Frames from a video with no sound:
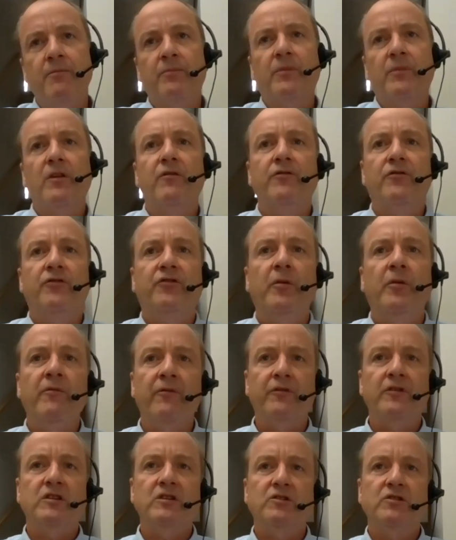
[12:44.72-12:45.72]
some
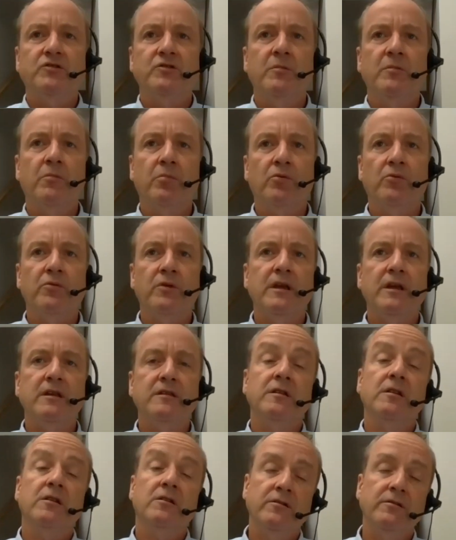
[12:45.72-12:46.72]
Fujitsu
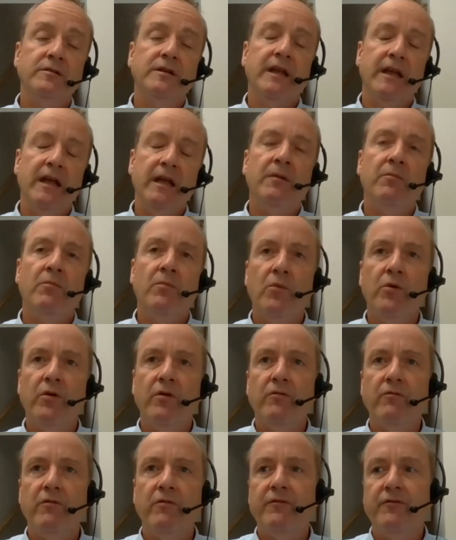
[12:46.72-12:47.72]
employees, including him,
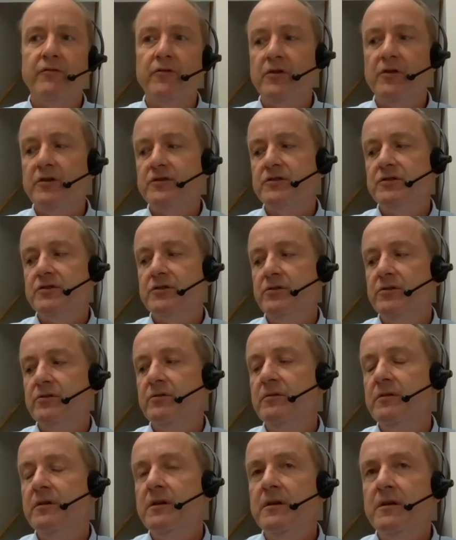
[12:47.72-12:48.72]
were referred to